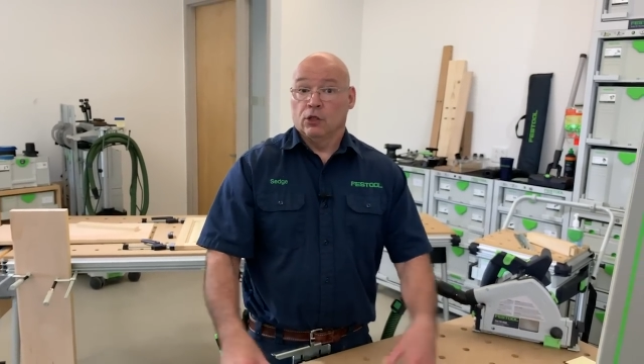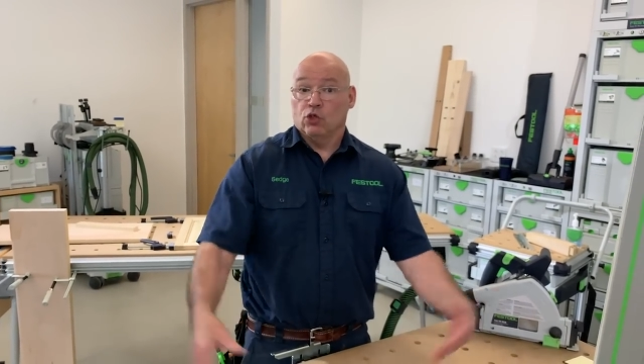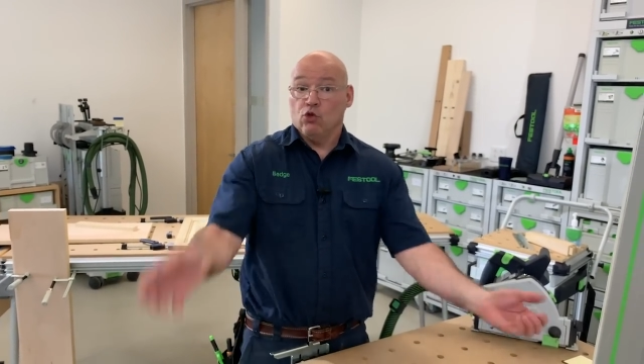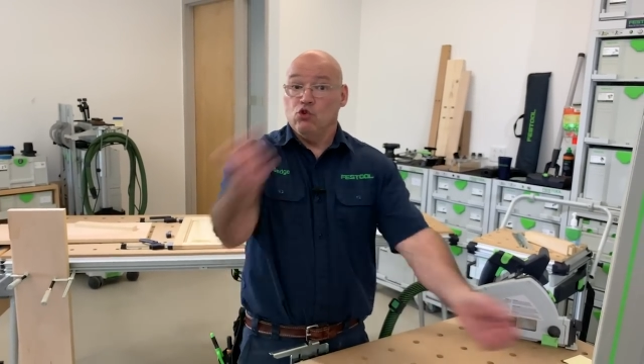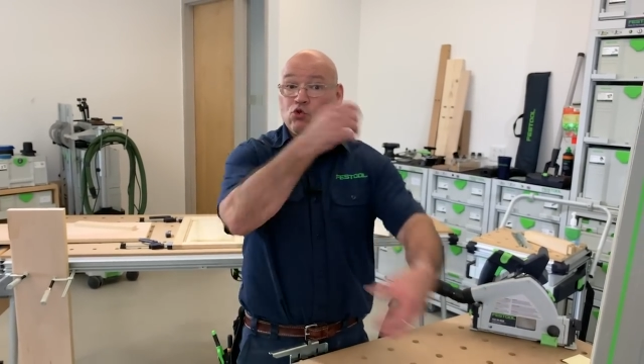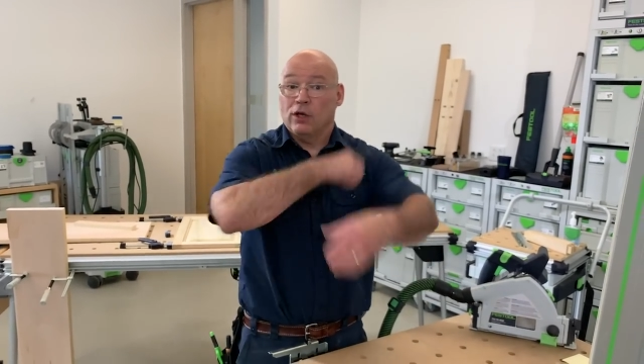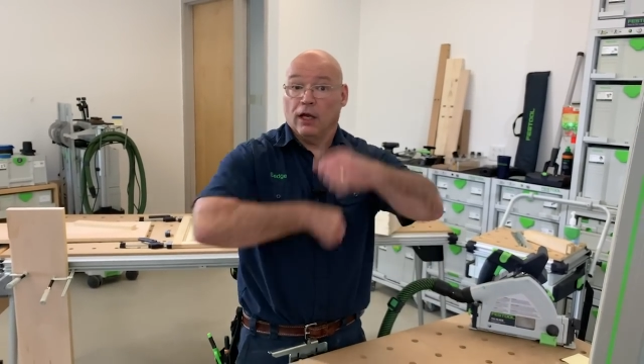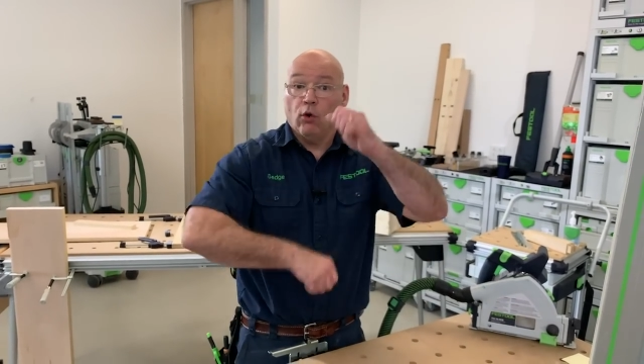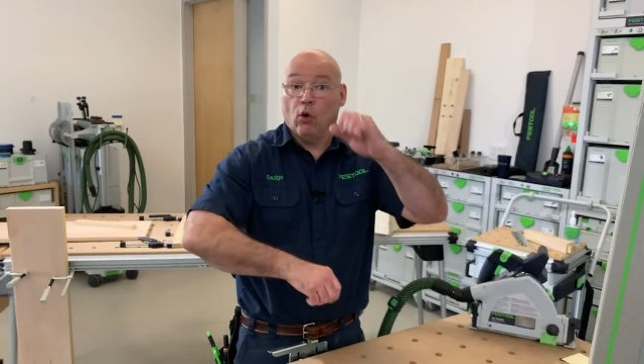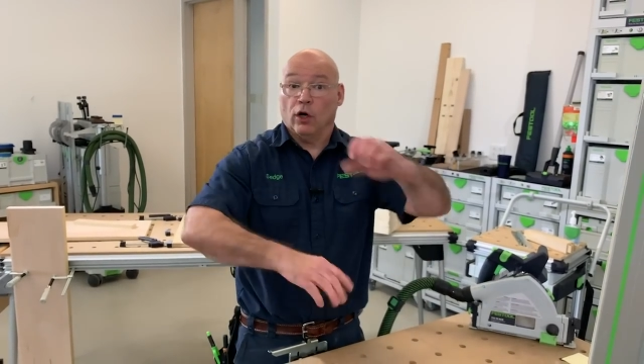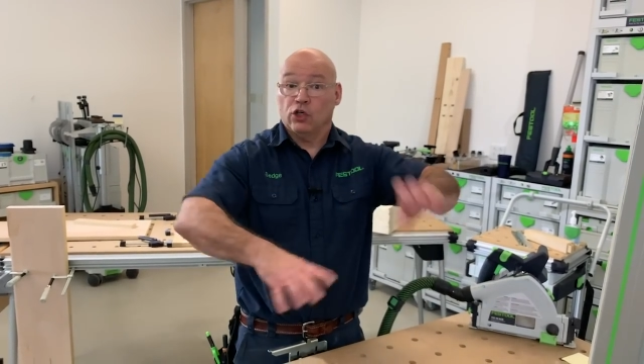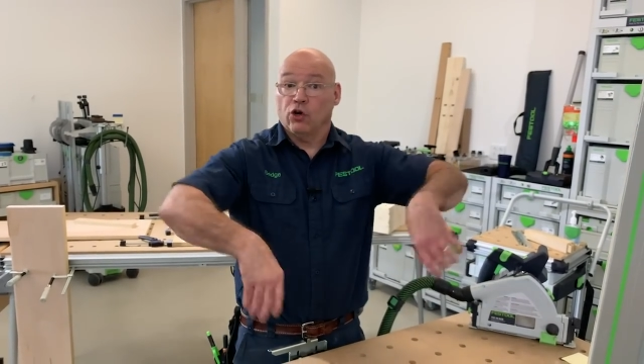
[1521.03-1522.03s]
so you,
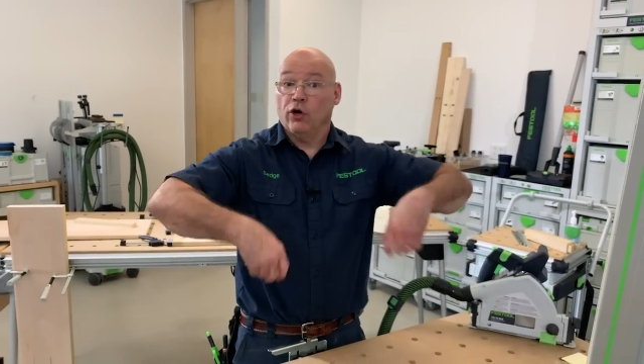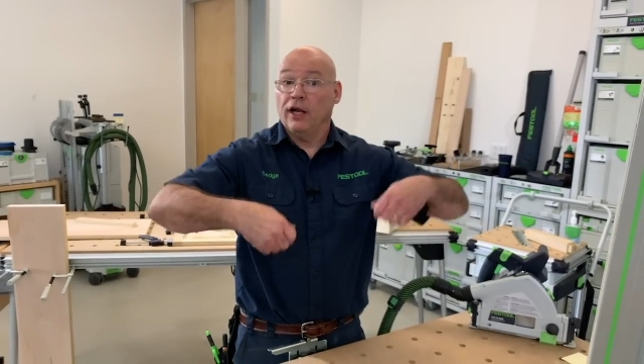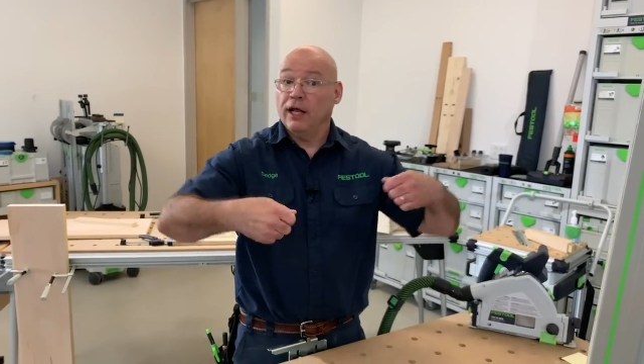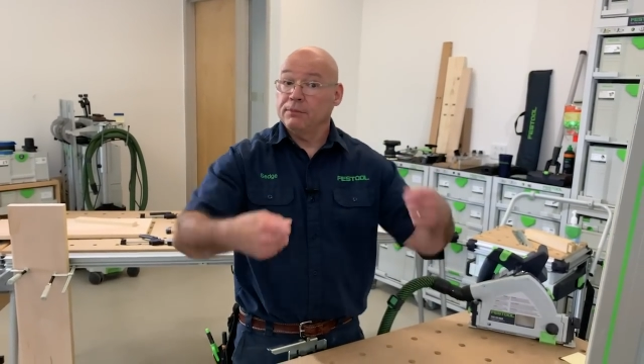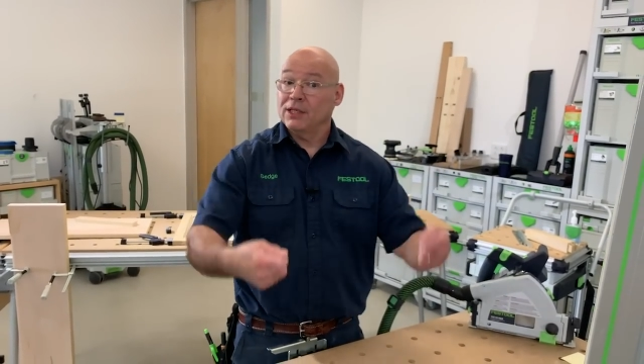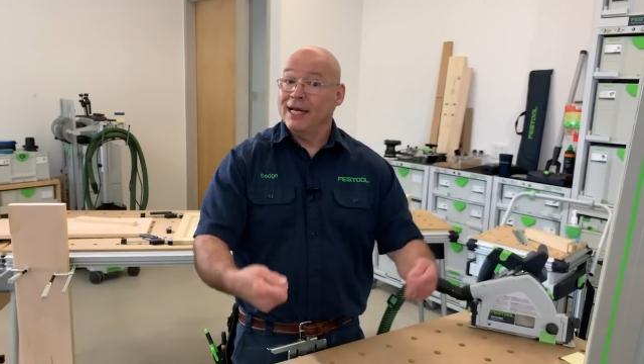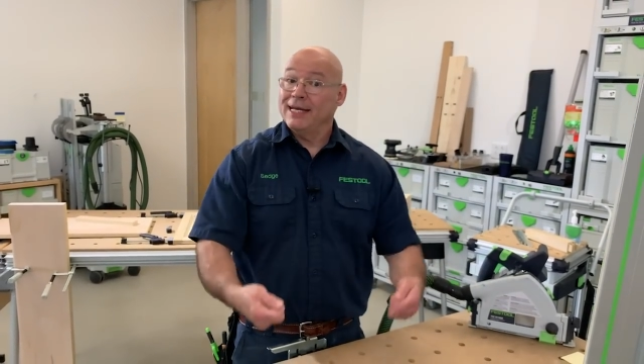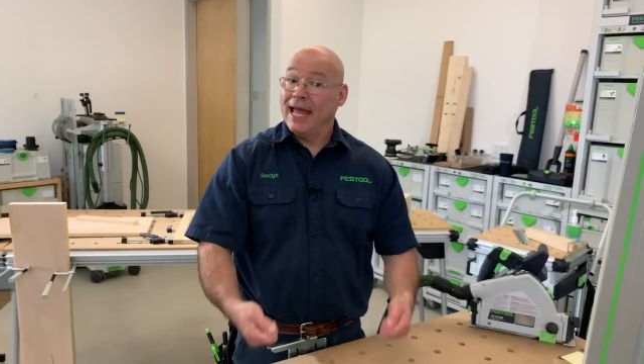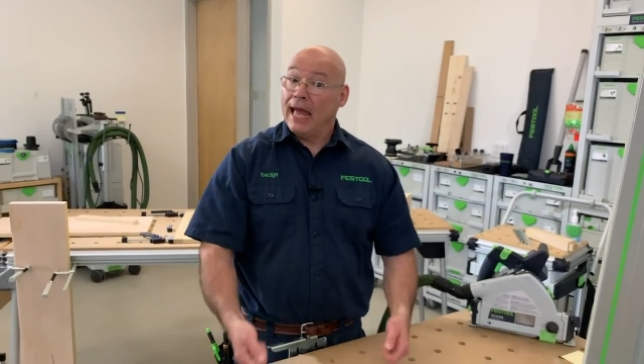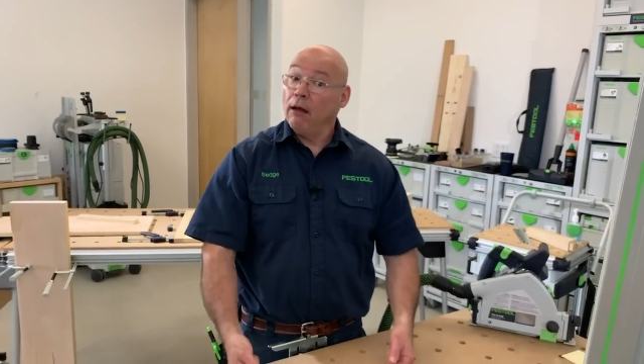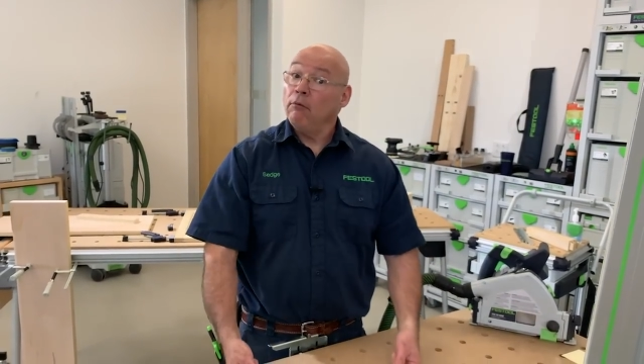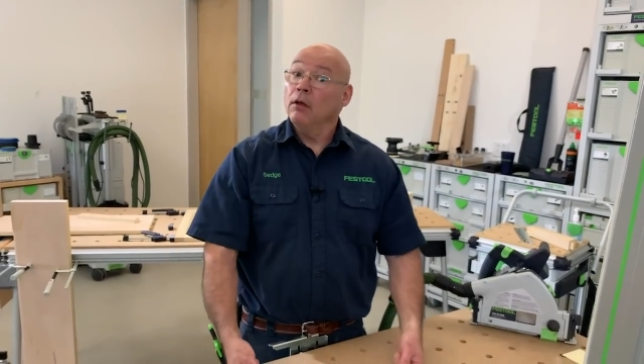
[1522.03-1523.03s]
or turn it upside
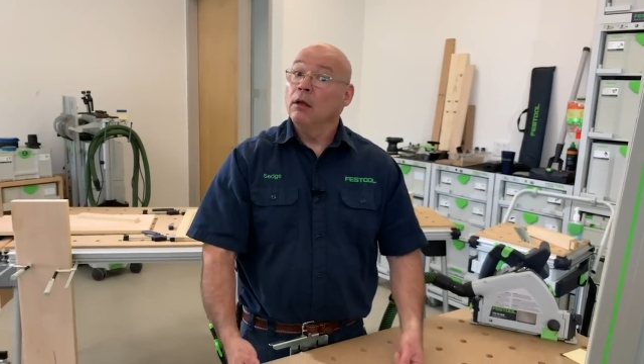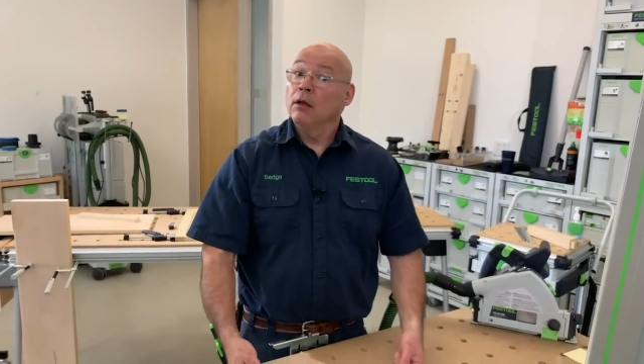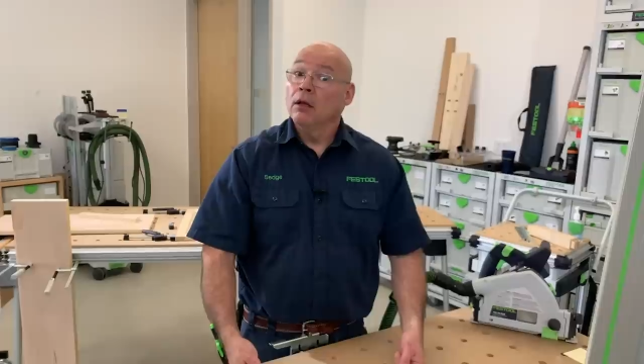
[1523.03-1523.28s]
down,